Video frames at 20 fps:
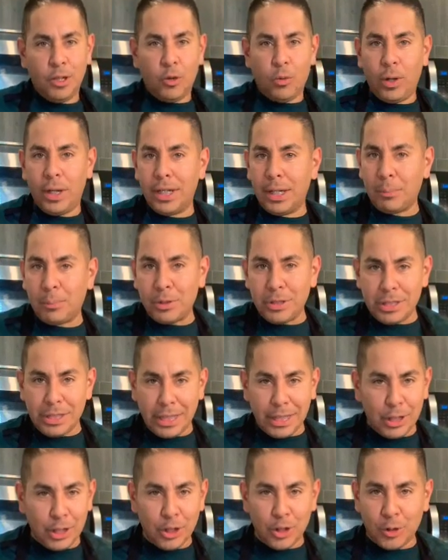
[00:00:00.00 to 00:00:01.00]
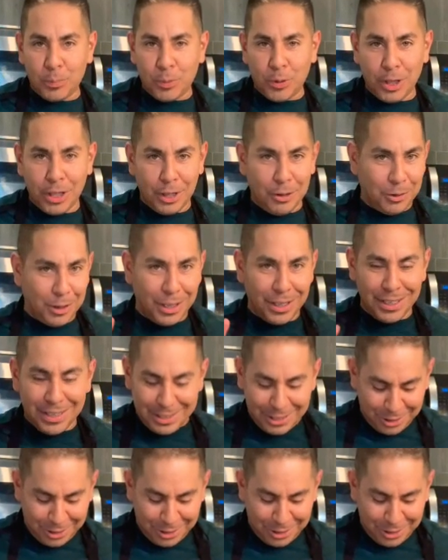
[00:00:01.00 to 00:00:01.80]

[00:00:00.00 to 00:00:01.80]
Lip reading: why not present it to look pretty, right?